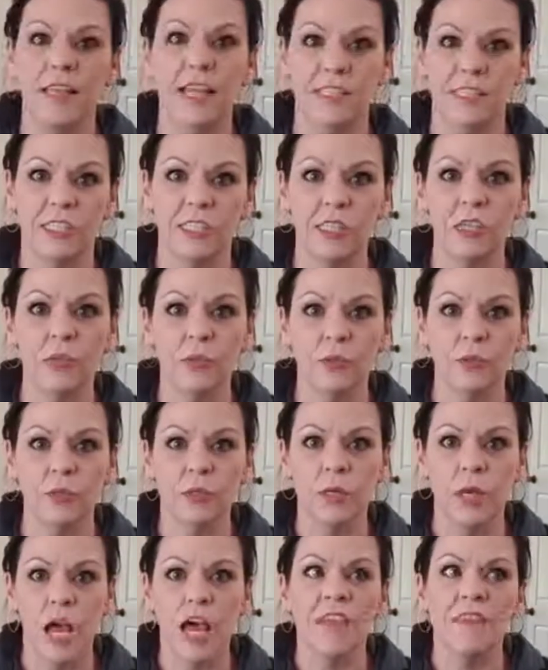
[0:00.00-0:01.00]
that's
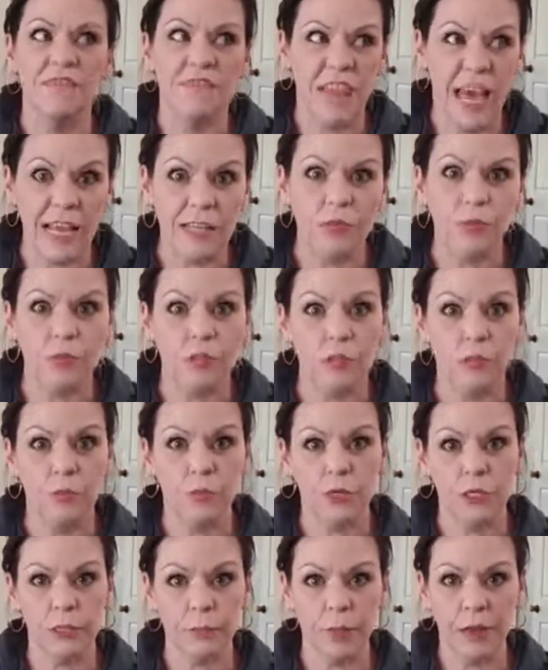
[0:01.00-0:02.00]
huge. That's what
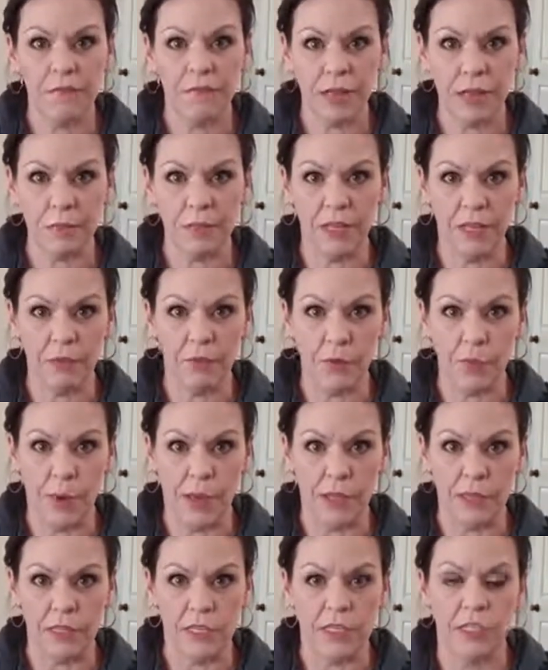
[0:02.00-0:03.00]
supports my family every
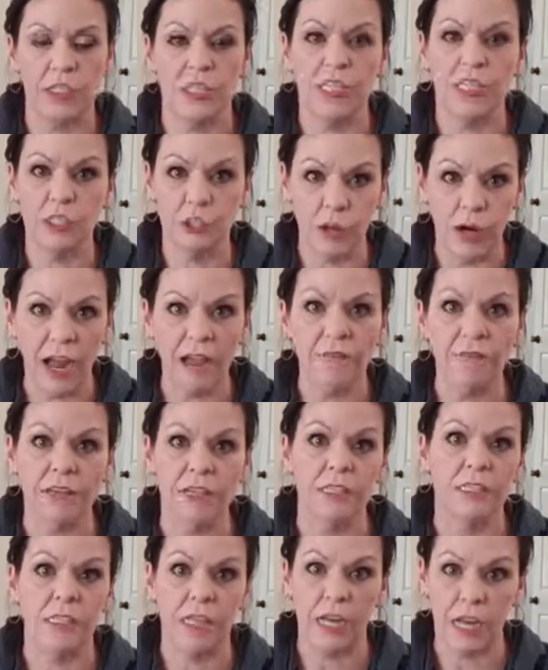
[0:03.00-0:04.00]
month, these
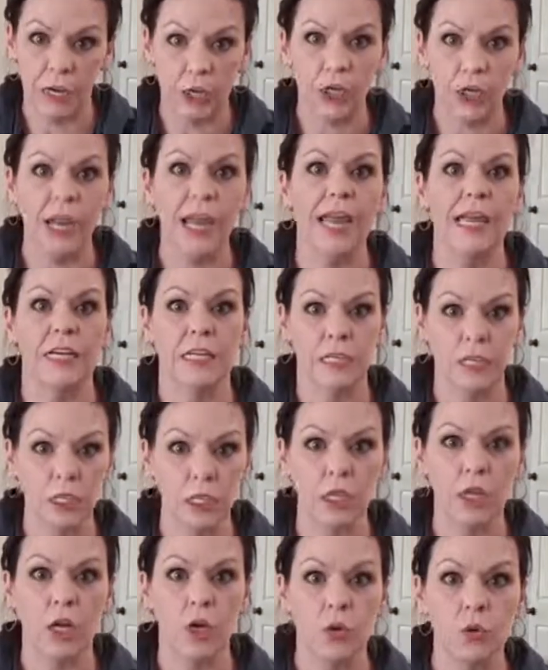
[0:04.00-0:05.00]
graphics that I create. And,
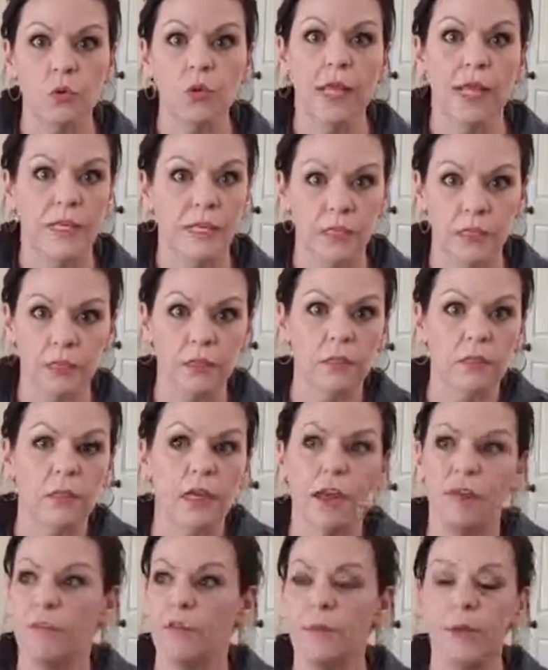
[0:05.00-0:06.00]
you know, like,
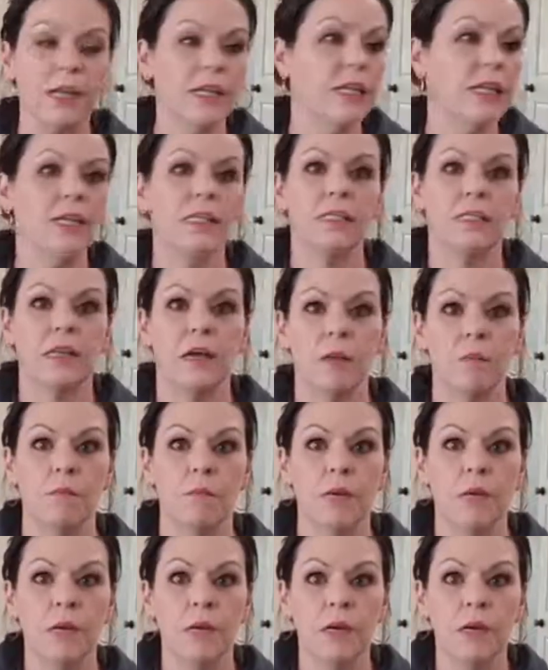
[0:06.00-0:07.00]
everybody gets
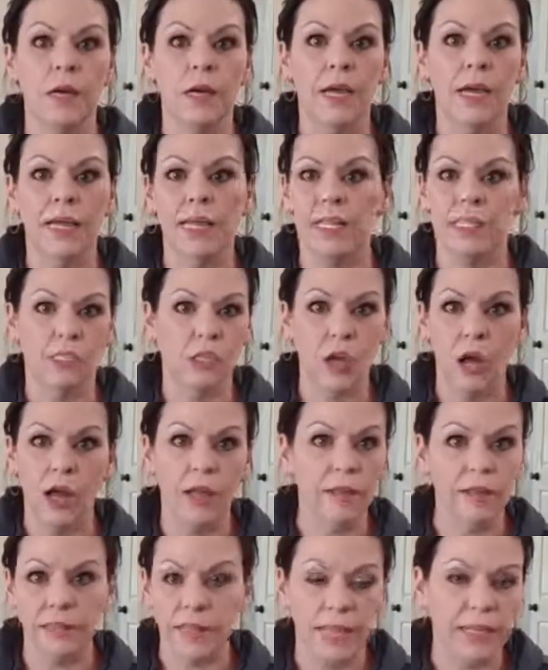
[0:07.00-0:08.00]
some. And it's
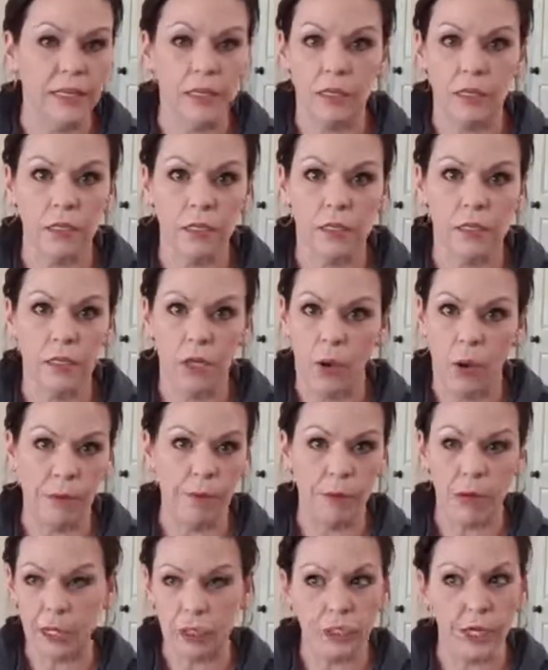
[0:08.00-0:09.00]
not like, you know,
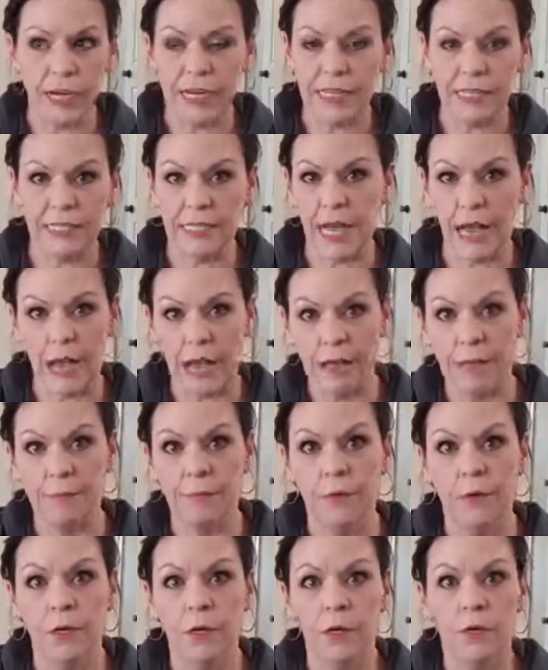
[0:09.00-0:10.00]
I'm not trading
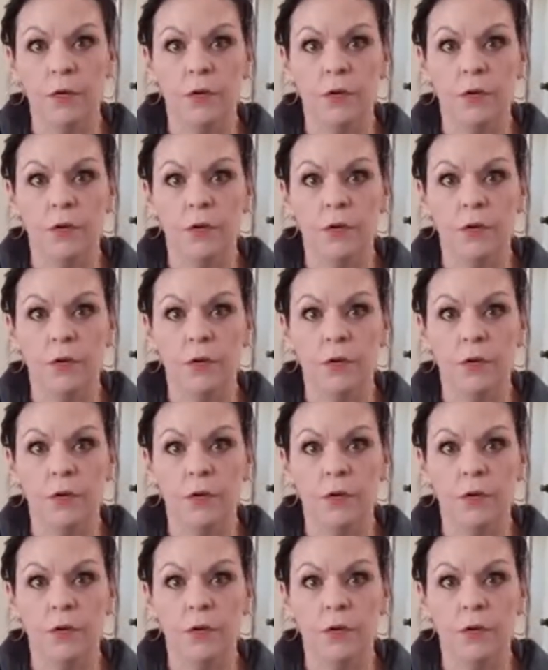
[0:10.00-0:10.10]
time